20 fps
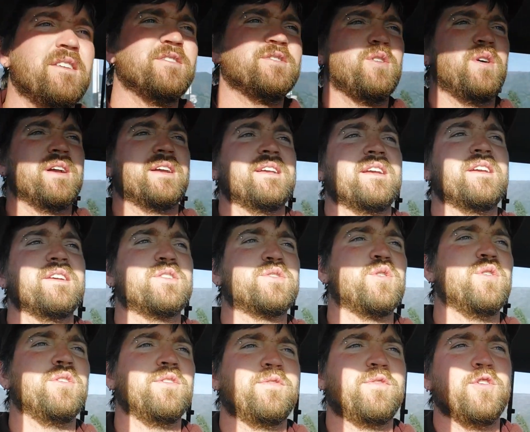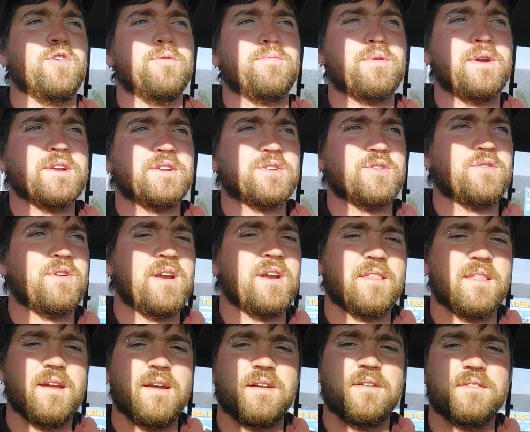I can control the fuel pressure right
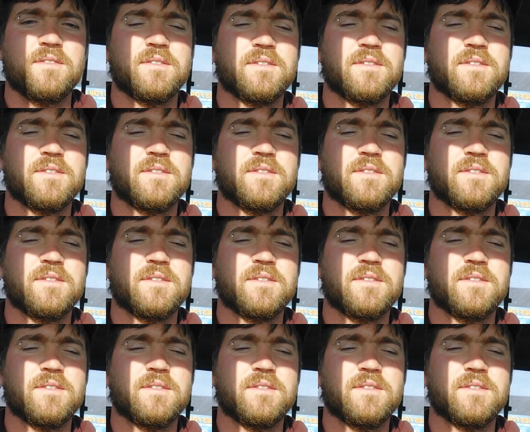there.